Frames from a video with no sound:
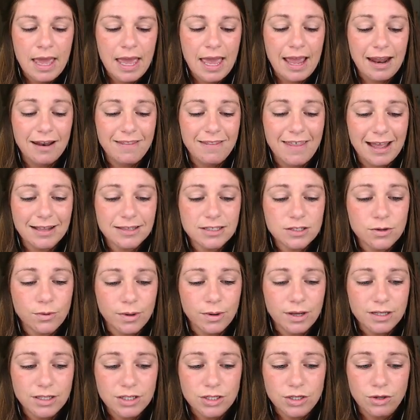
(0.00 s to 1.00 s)
and that's
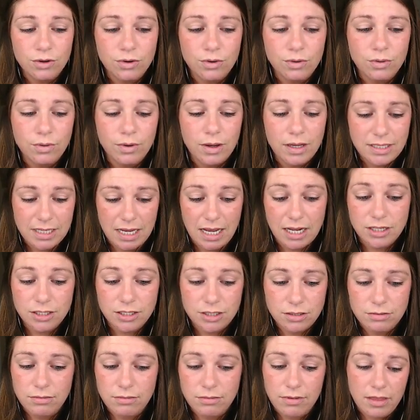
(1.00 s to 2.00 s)
going to
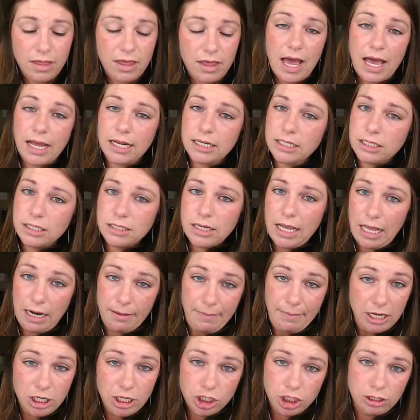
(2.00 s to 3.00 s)
attach that
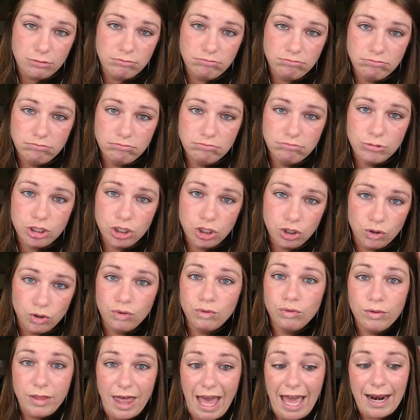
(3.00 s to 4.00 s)
animation
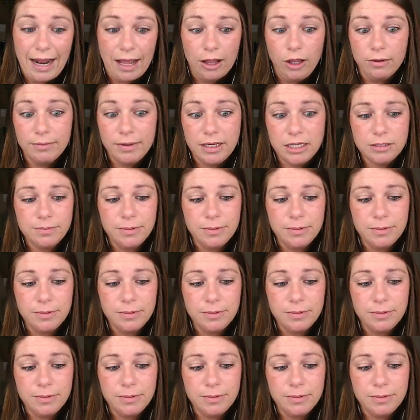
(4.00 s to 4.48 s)
to that element,